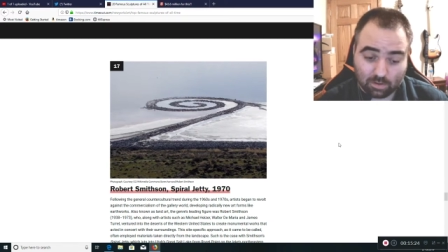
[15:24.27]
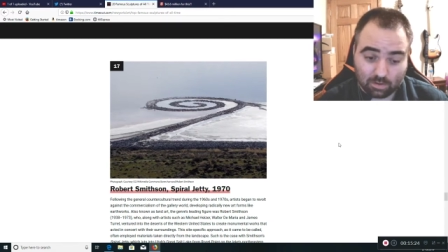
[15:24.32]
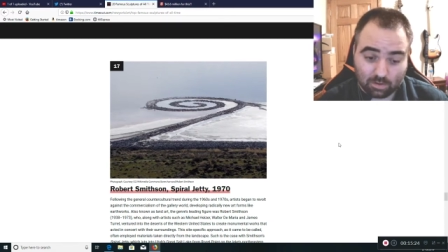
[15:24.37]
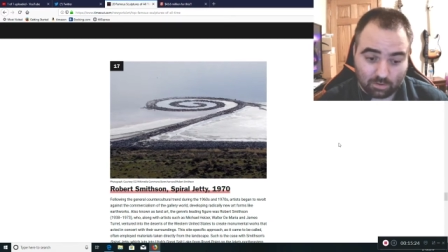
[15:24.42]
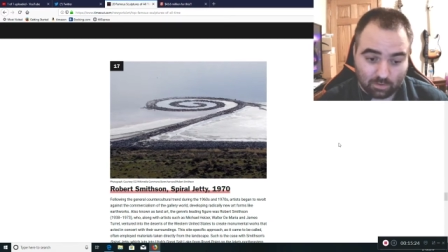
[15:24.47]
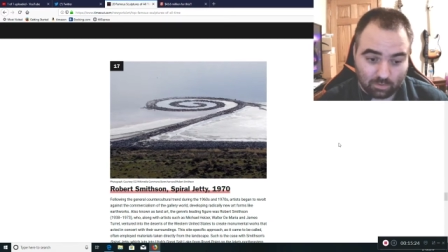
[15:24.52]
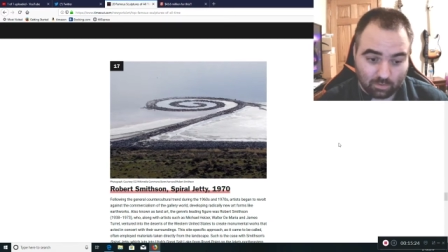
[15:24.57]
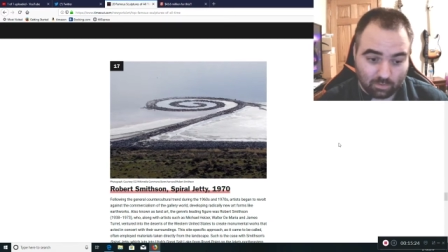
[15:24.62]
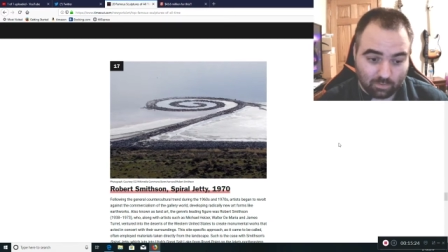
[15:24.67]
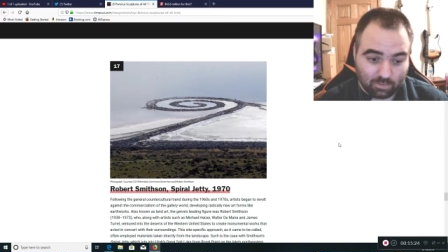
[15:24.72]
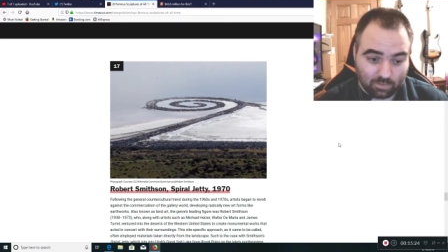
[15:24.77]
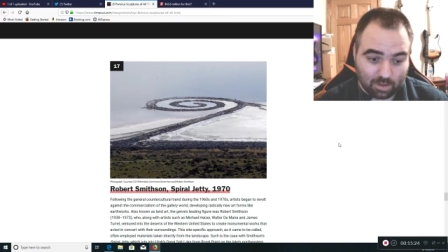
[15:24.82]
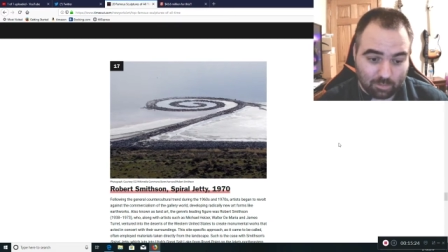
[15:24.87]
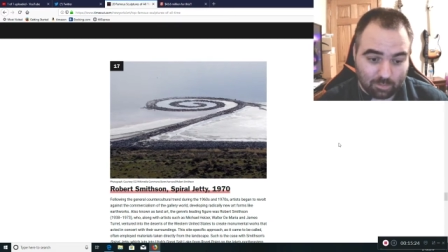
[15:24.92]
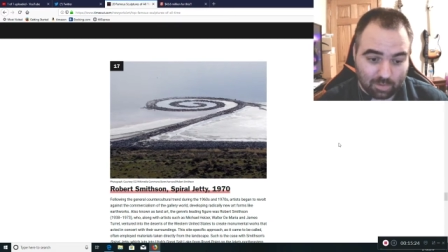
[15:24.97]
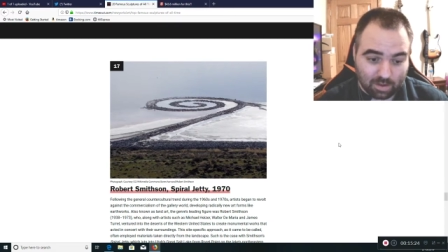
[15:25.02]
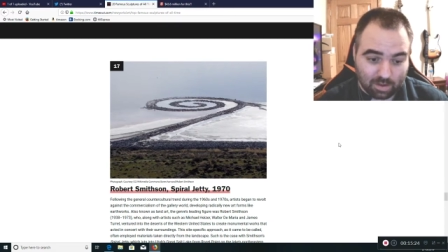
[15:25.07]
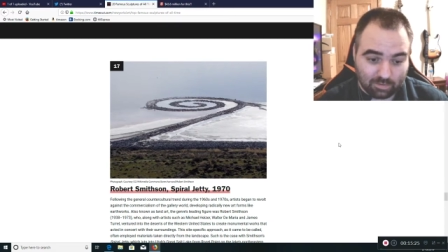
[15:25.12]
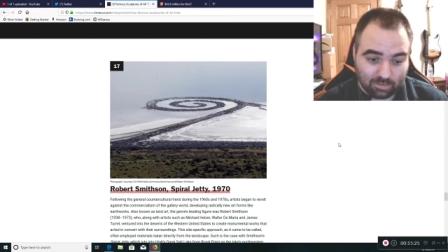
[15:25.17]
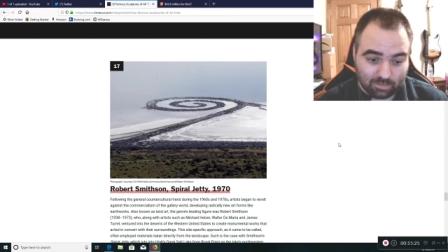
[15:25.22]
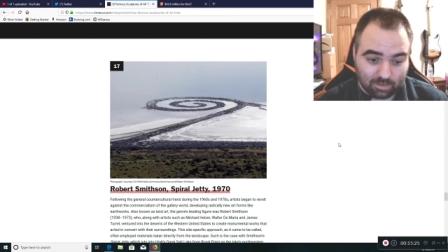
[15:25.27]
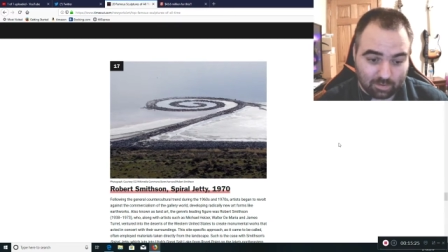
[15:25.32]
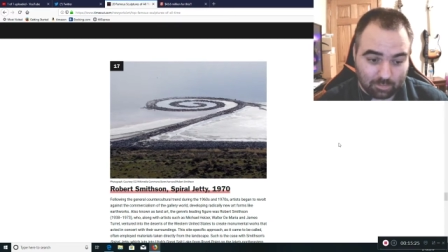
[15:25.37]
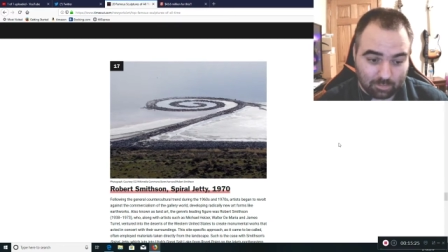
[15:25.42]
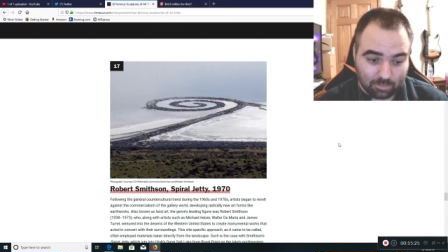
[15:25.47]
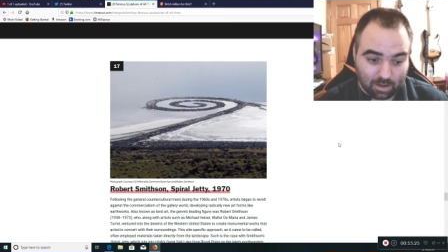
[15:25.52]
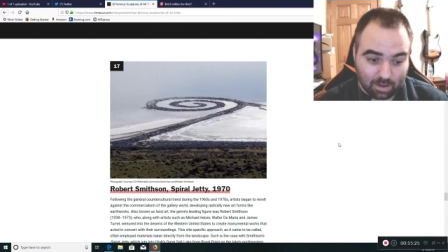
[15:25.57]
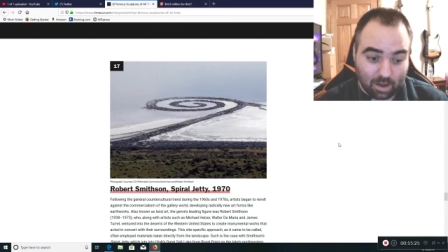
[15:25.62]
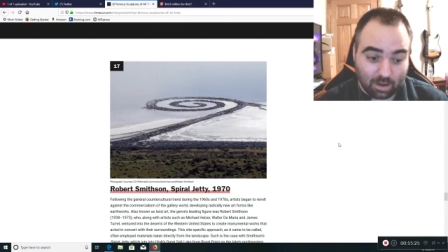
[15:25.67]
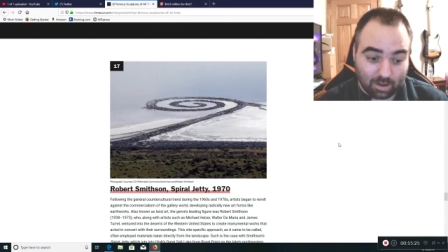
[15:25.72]
You know what that makes
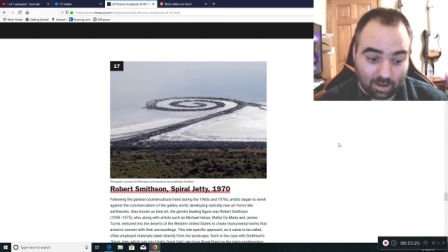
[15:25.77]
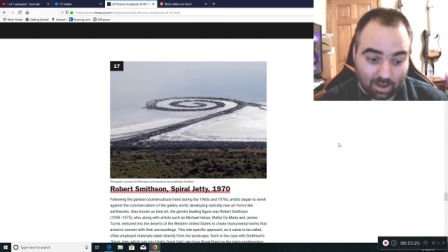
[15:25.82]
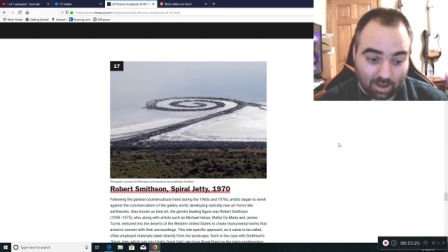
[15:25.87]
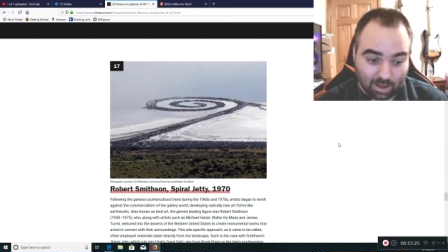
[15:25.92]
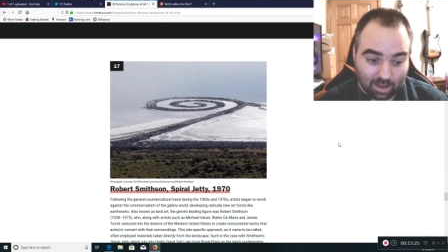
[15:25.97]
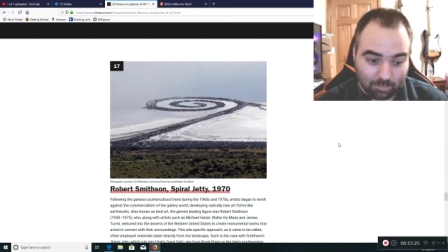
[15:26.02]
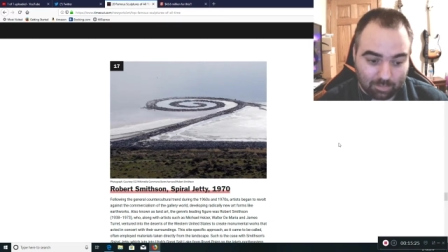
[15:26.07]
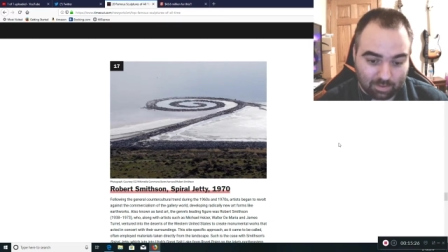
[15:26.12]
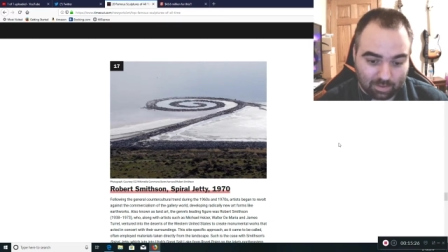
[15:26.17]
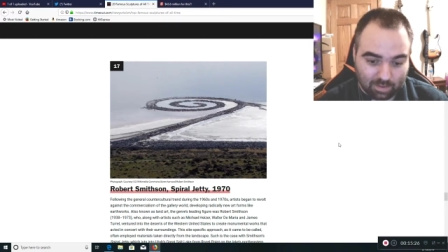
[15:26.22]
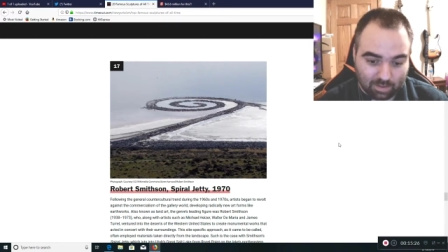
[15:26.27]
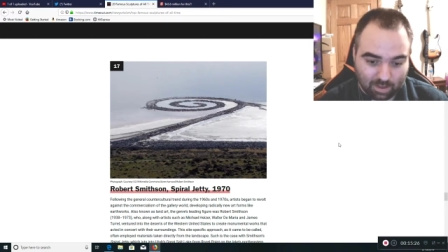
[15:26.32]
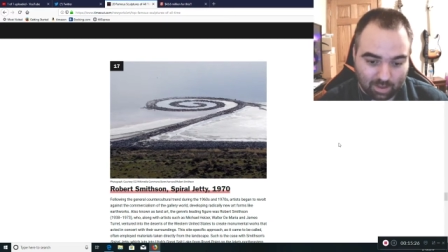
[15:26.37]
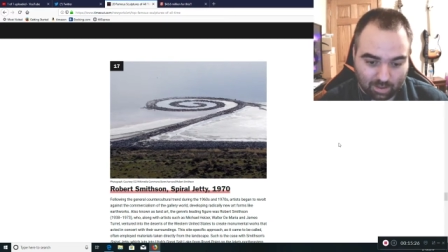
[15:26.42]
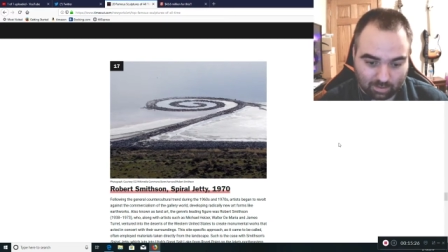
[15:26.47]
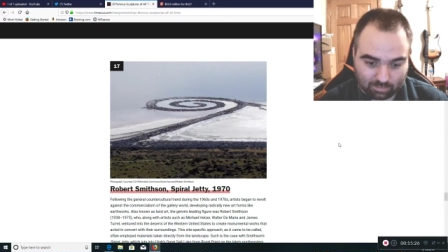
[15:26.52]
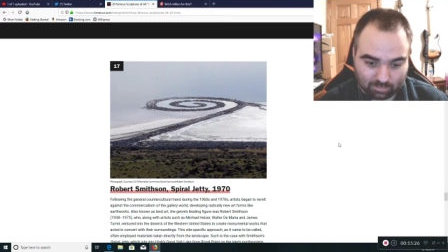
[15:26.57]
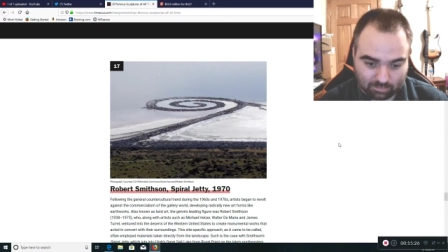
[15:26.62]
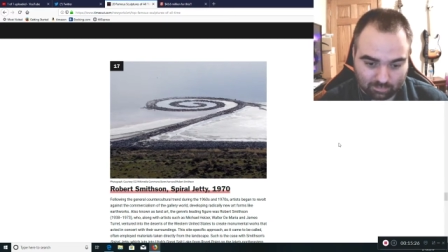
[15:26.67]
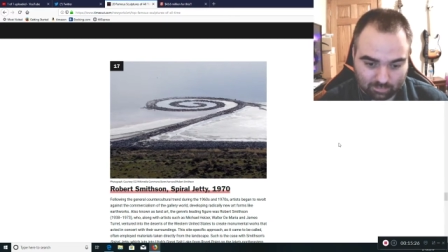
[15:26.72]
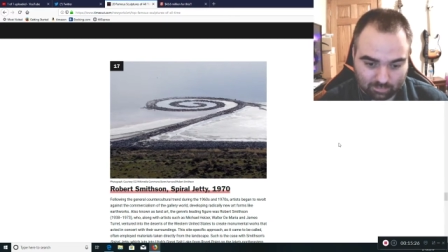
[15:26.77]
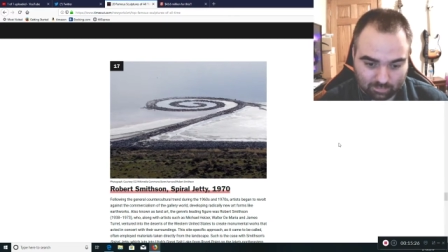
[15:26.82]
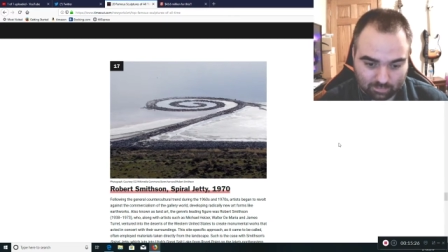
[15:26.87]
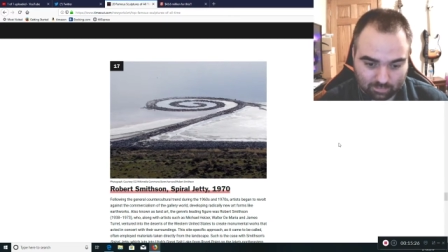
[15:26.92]
him? A copycat.